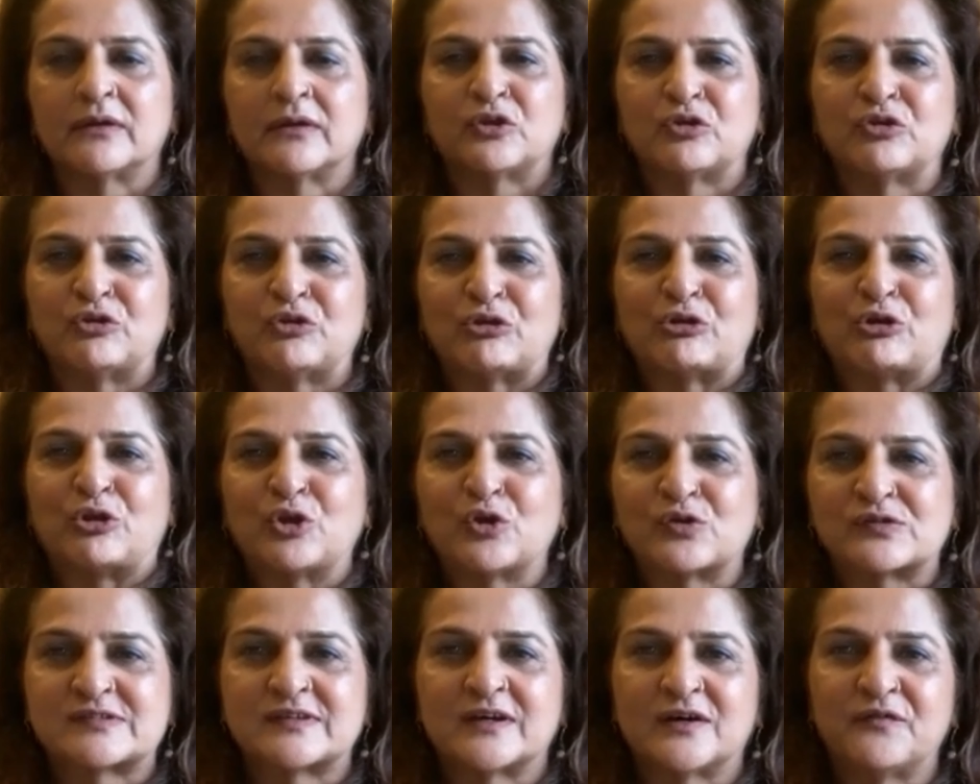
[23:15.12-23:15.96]
you know, you're
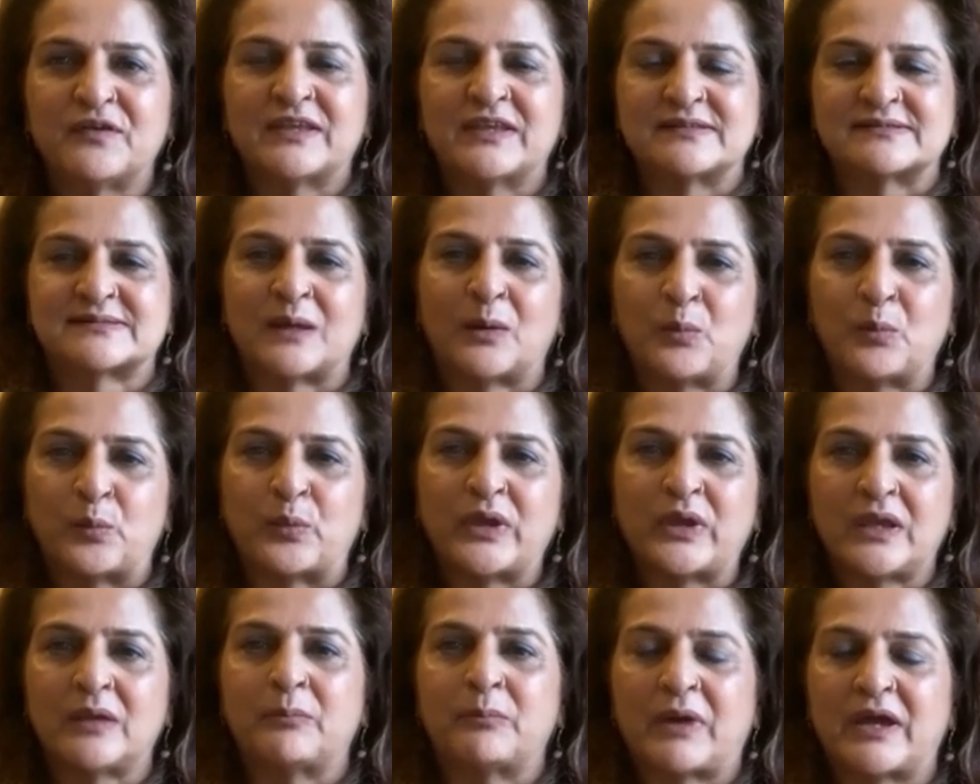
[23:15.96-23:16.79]
serving in some
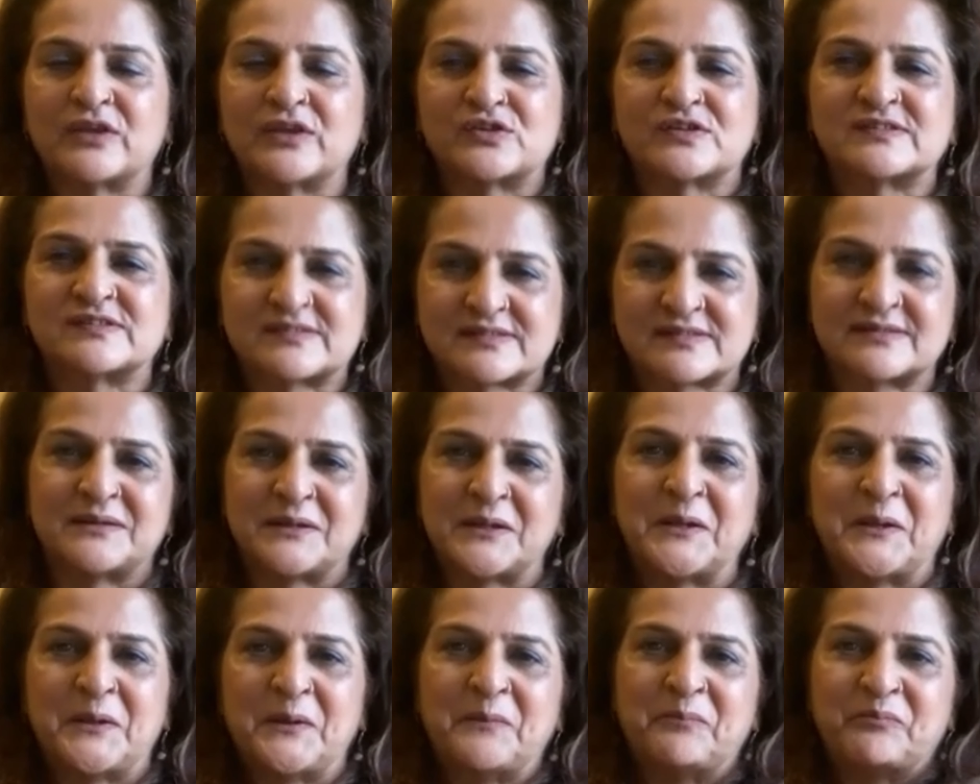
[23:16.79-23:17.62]
way by just,
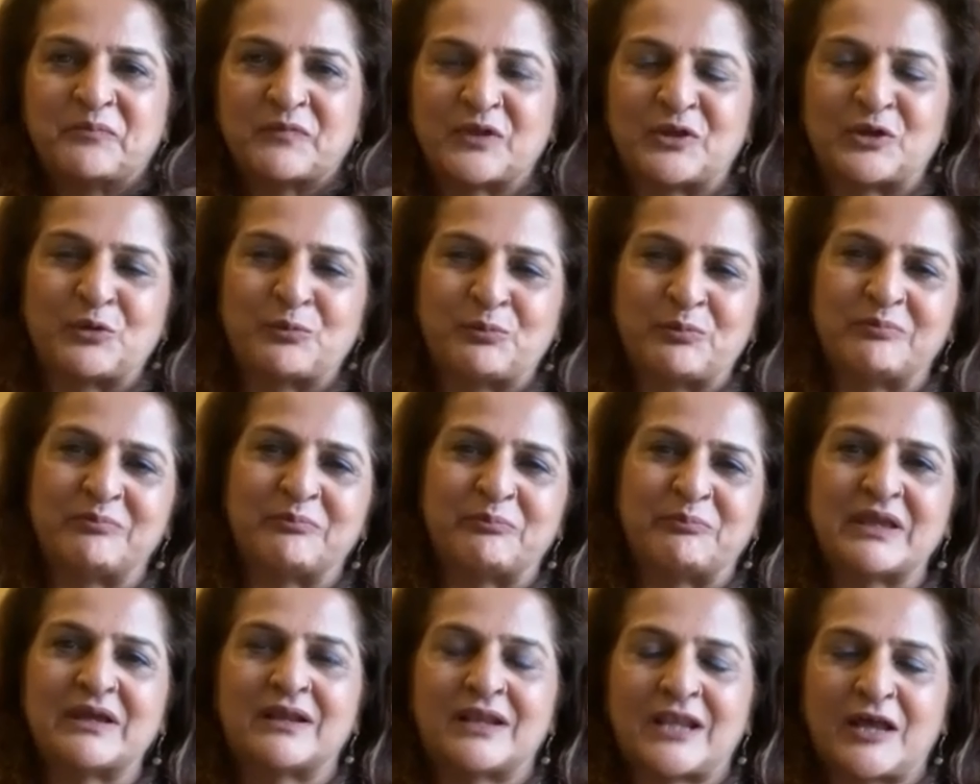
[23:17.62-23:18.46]
you know,
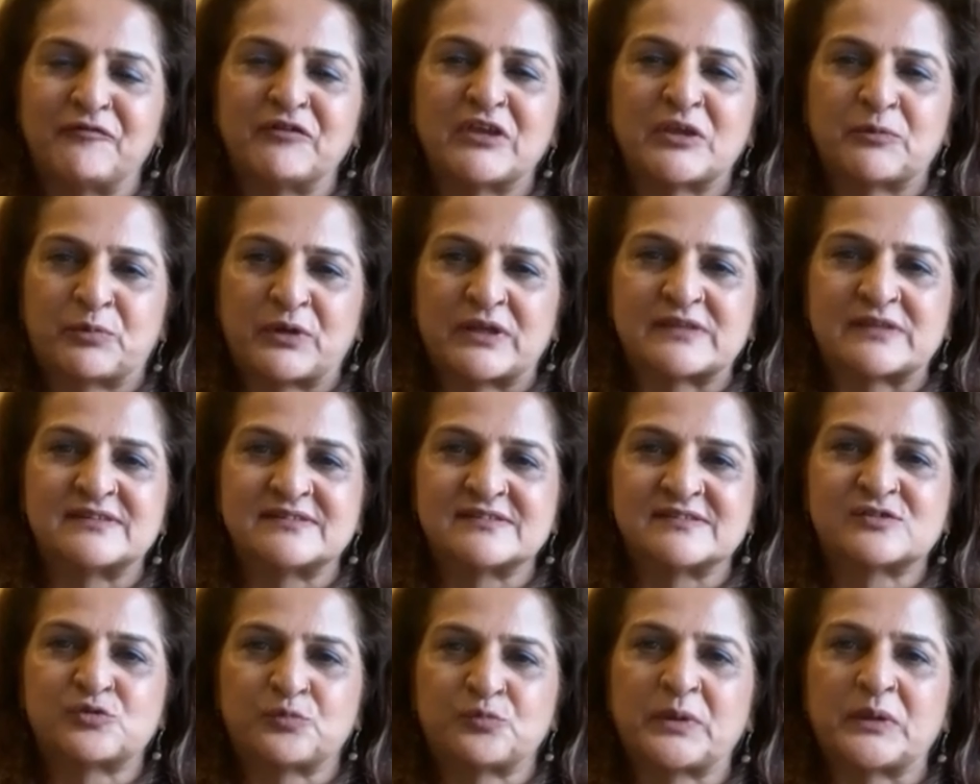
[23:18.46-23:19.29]
being a loving
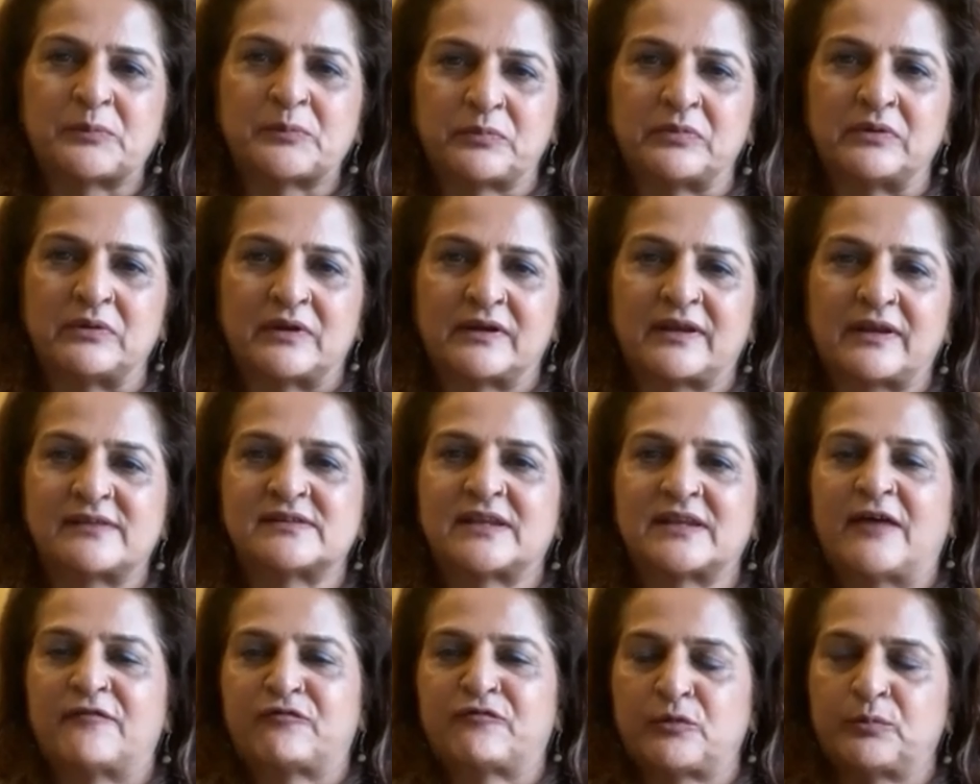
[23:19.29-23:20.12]
presence to people. It doesn't
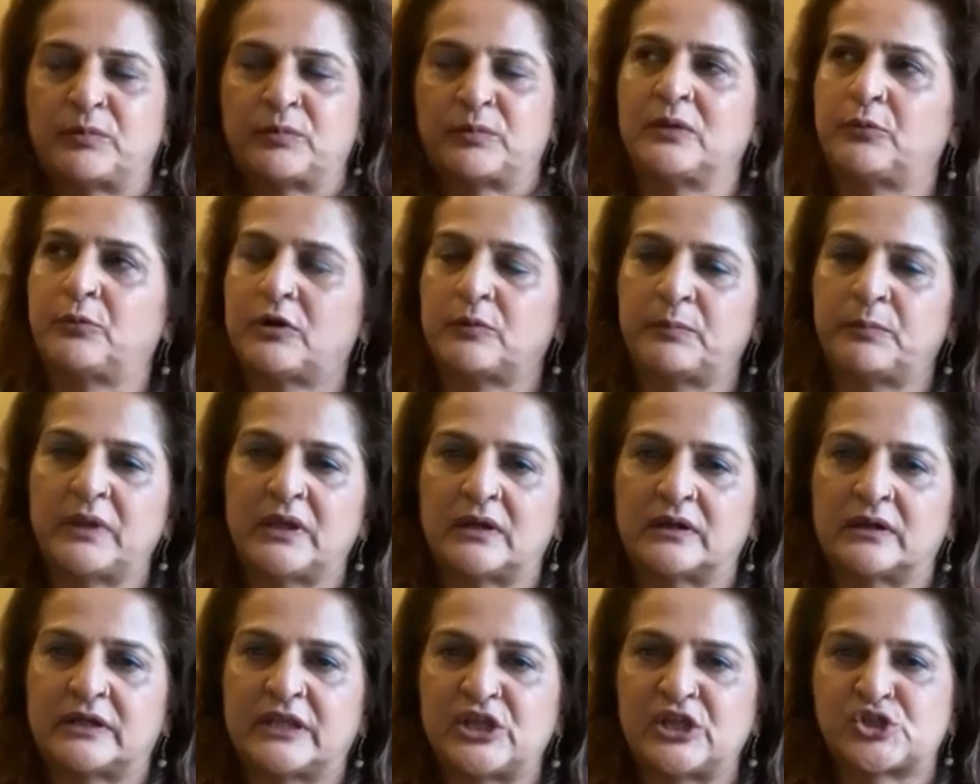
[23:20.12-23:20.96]
have to be about
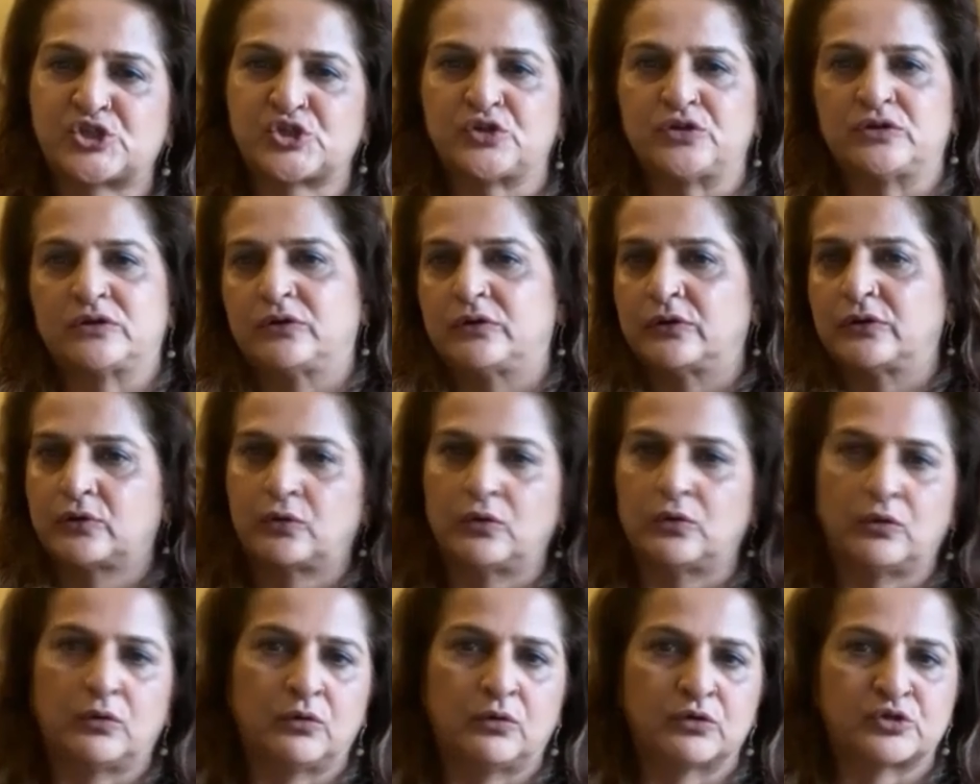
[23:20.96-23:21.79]
being a teacher or a
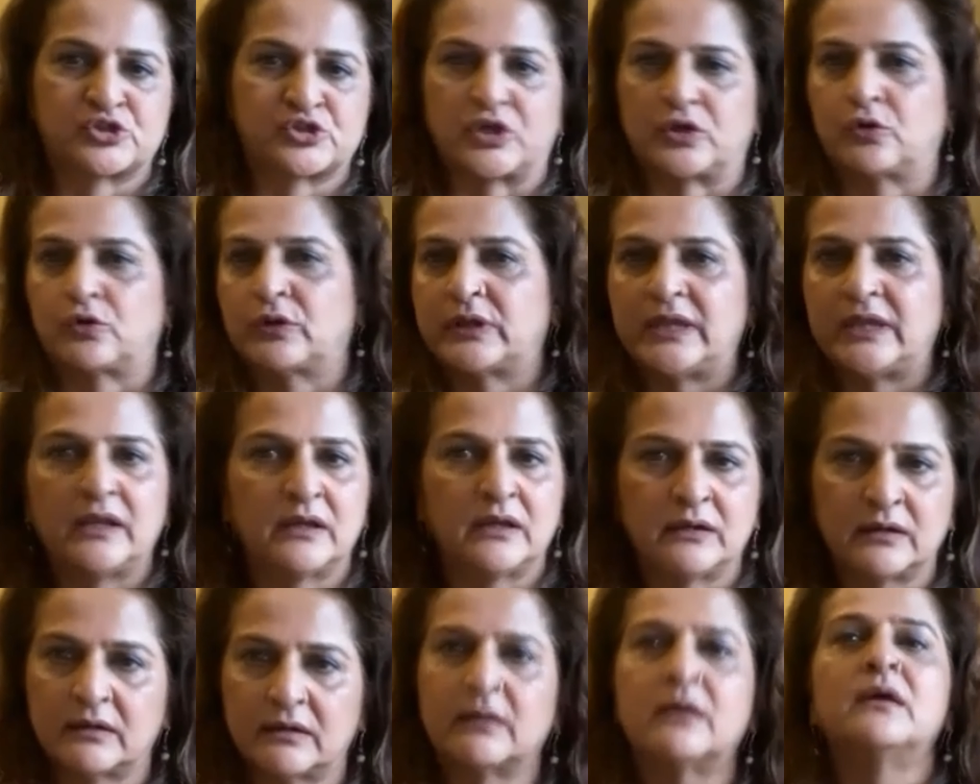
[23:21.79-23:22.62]
coach or a
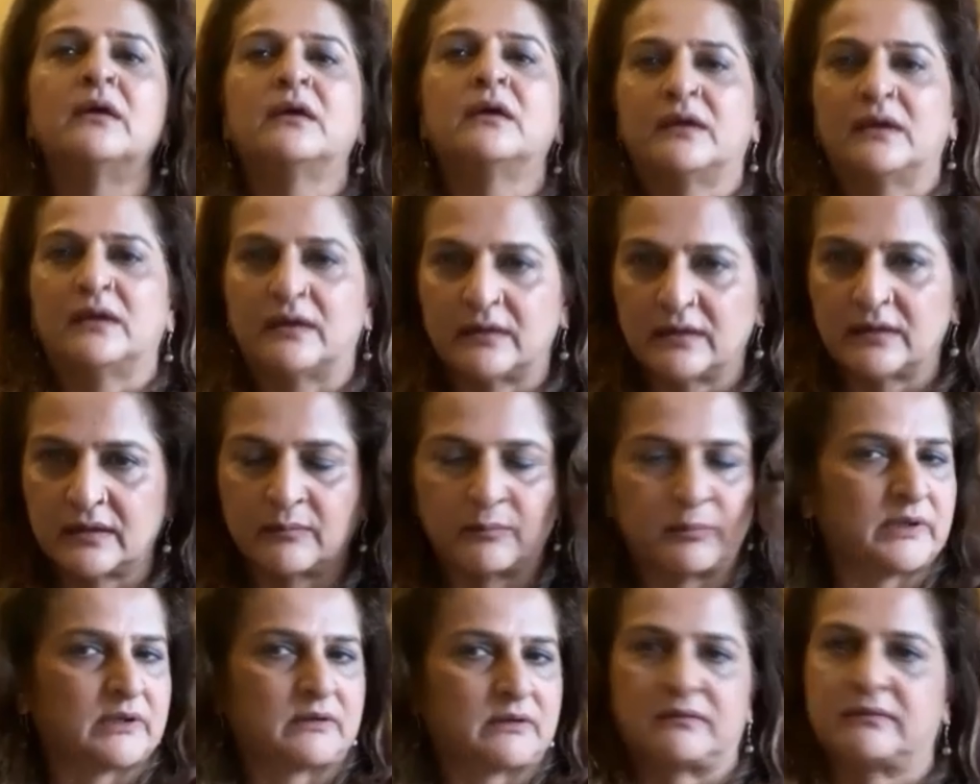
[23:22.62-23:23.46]
healer,
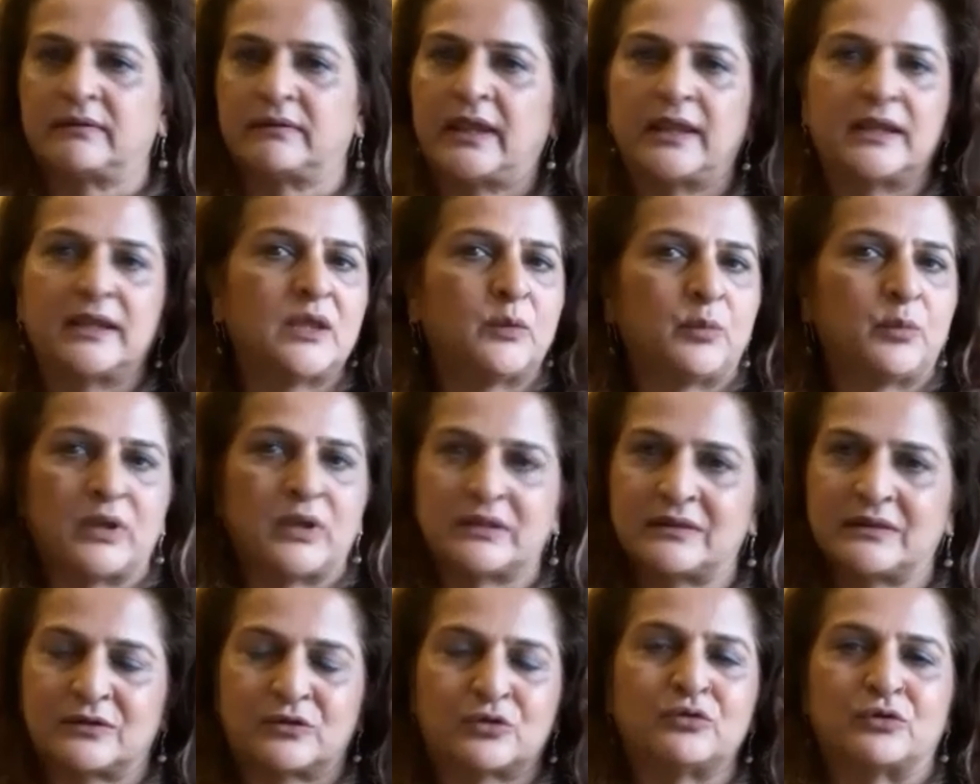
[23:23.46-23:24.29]
but anyway,
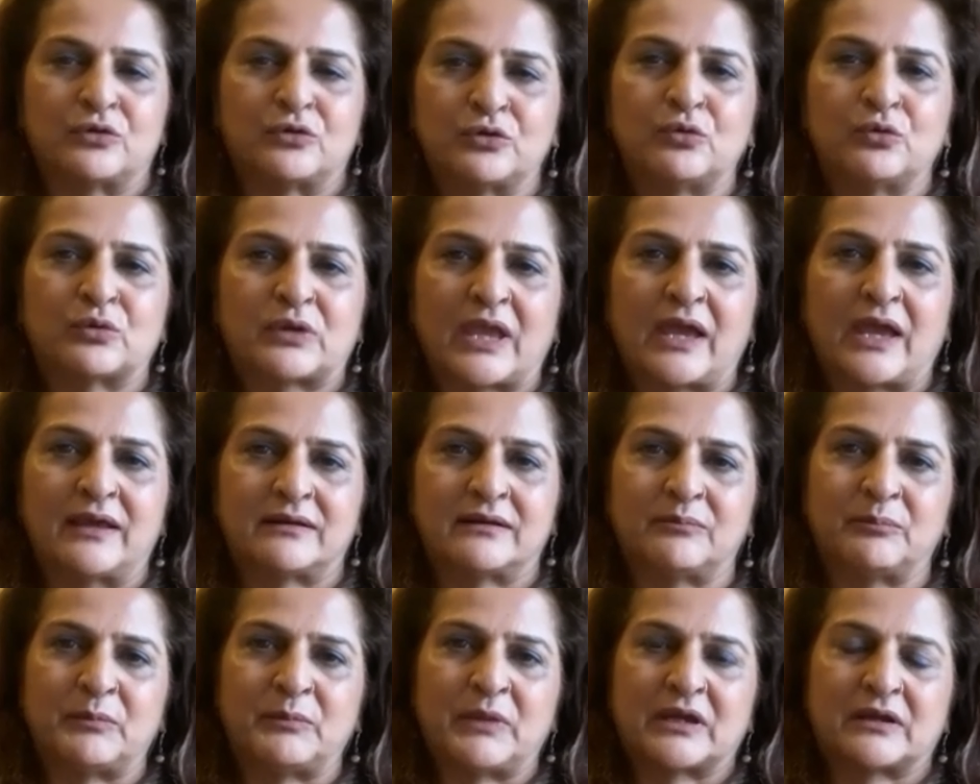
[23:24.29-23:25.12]
that, you know, you
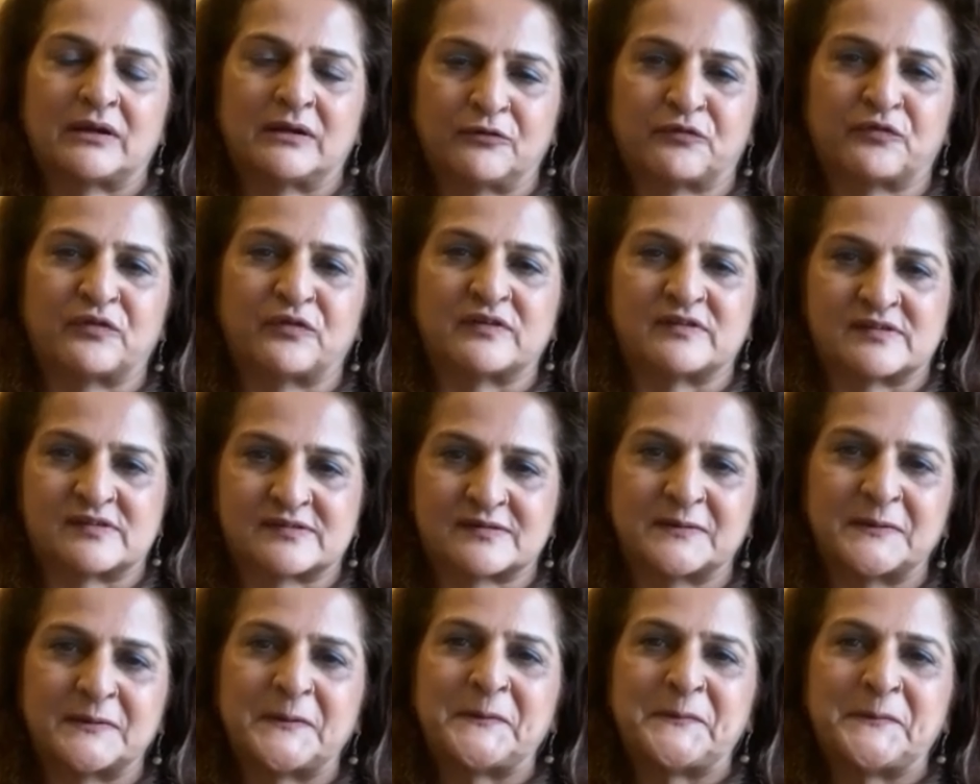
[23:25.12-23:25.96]
can make a
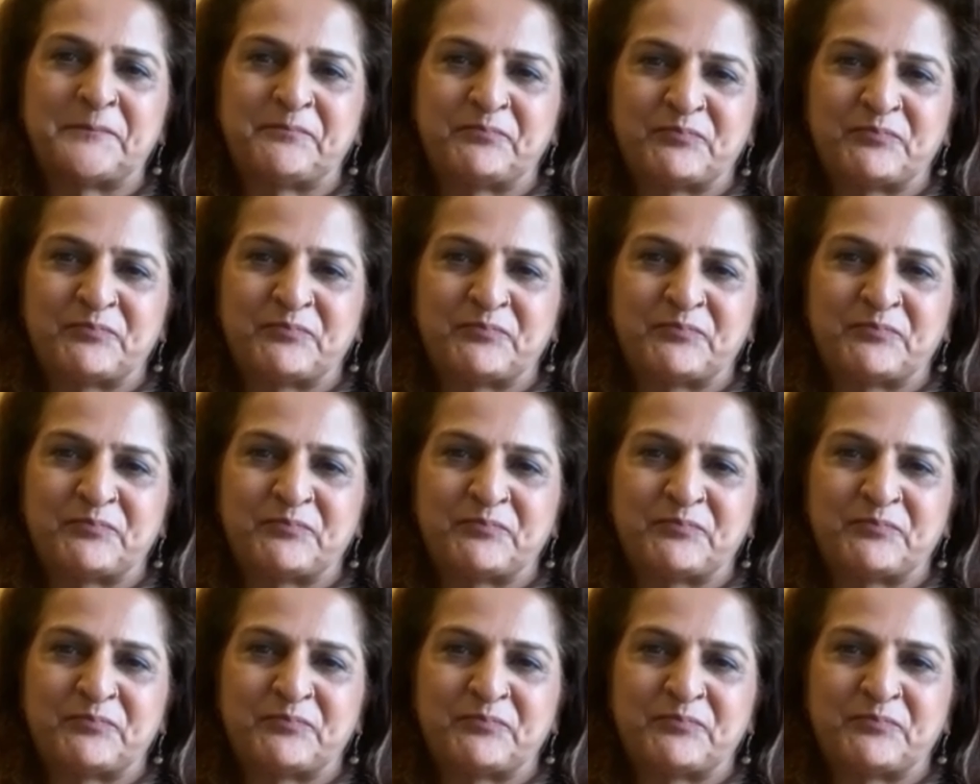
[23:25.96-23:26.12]
difference. I